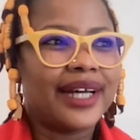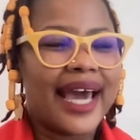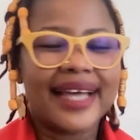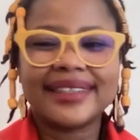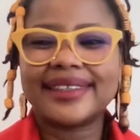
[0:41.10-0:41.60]

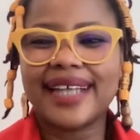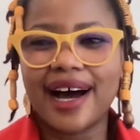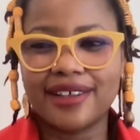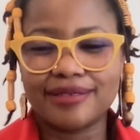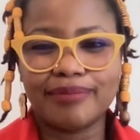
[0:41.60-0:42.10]
hands
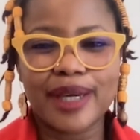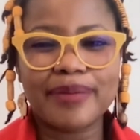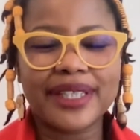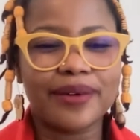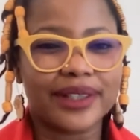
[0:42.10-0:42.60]
down,
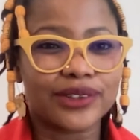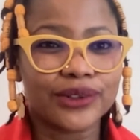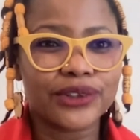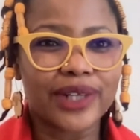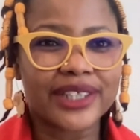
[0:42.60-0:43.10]
maybe there was
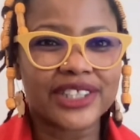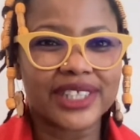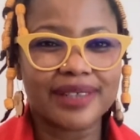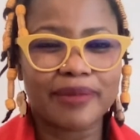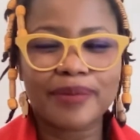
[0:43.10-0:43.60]
no
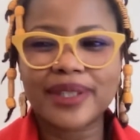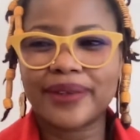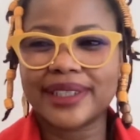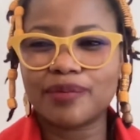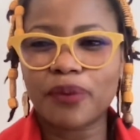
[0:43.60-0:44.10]
structure, maybe there
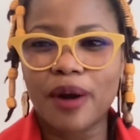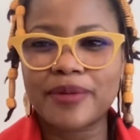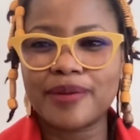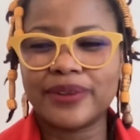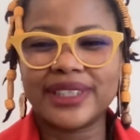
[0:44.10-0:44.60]
was a
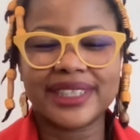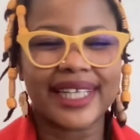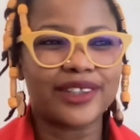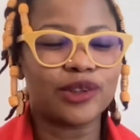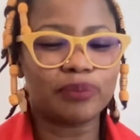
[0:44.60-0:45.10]
problem. We just
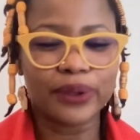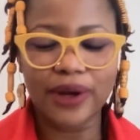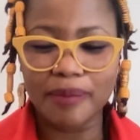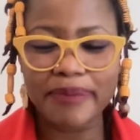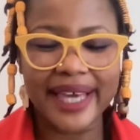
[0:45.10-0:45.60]
had to put
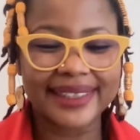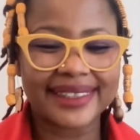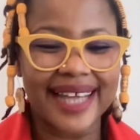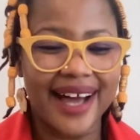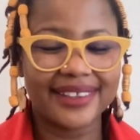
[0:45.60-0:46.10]
our
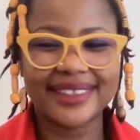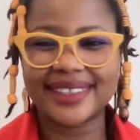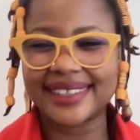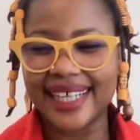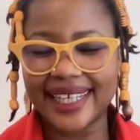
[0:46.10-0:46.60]
pens down,
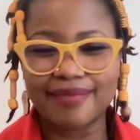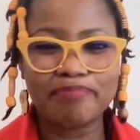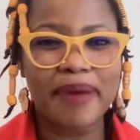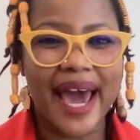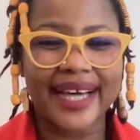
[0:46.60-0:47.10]
just like
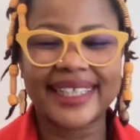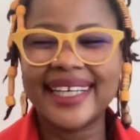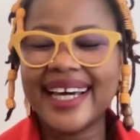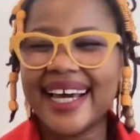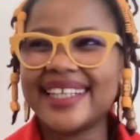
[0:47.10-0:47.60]
unpack,
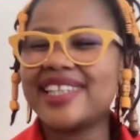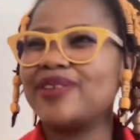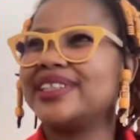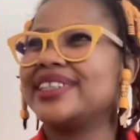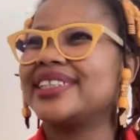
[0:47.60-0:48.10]
and there
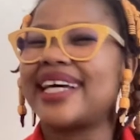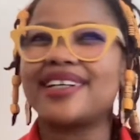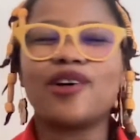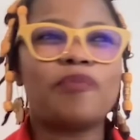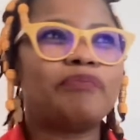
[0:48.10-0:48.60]
was just
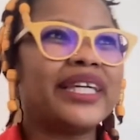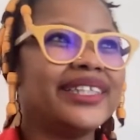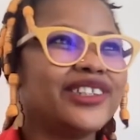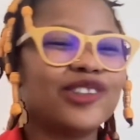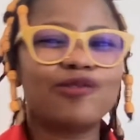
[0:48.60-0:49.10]
like
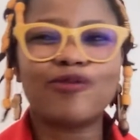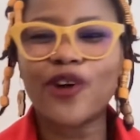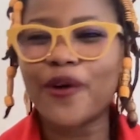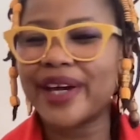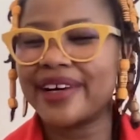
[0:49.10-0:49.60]
opinions
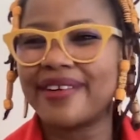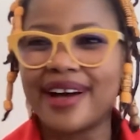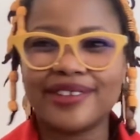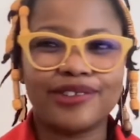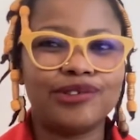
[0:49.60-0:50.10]
flowing
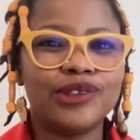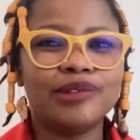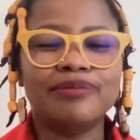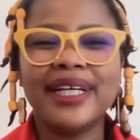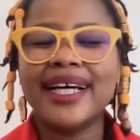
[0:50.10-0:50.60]
around the
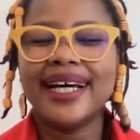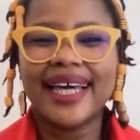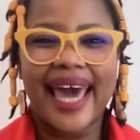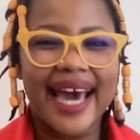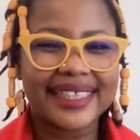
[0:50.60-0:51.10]
room,
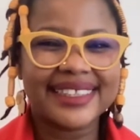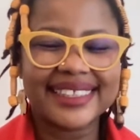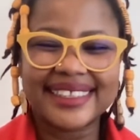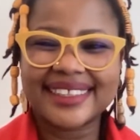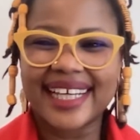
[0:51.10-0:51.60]

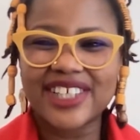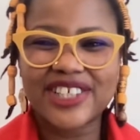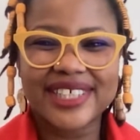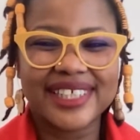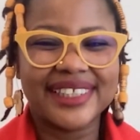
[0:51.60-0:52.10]
hectic
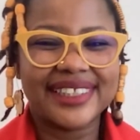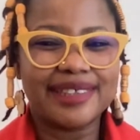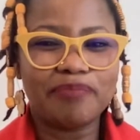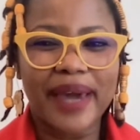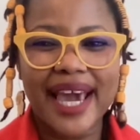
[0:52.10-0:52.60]
discussions,
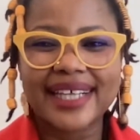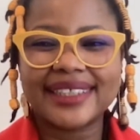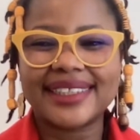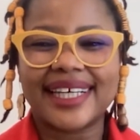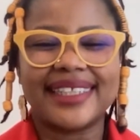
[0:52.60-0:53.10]

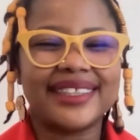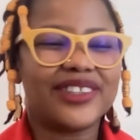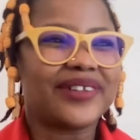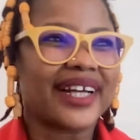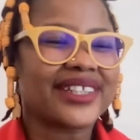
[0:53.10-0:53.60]
debates, and
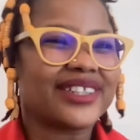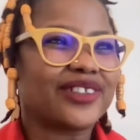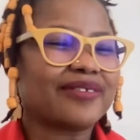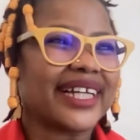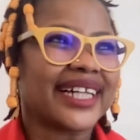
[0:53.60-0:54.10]
interactions
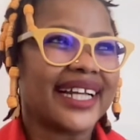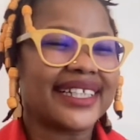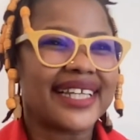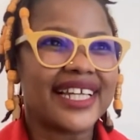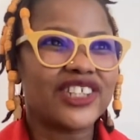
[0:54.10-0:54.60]
of that kind
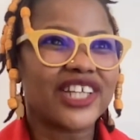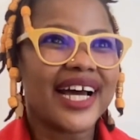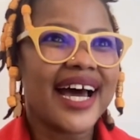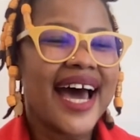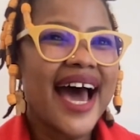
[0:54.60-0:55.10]
of nature.